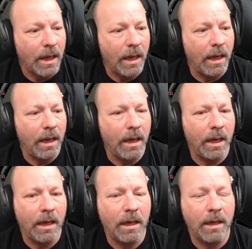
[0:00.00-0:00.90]

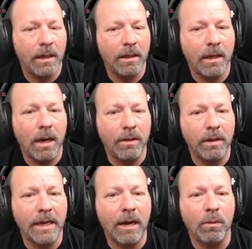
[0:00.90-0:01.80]
And other
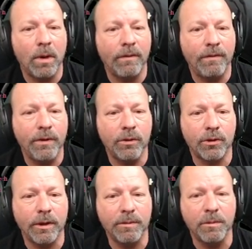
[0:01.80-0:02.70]
than that, we'll have a few
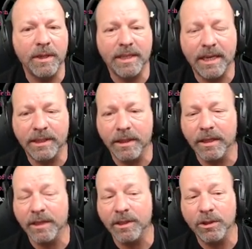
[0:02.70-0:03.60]
streams of me testing
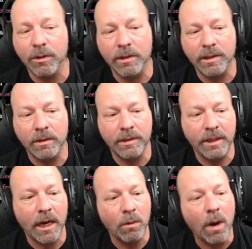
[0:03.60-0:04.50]
things and doing
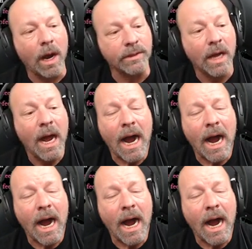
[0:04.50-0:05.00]
DIYs.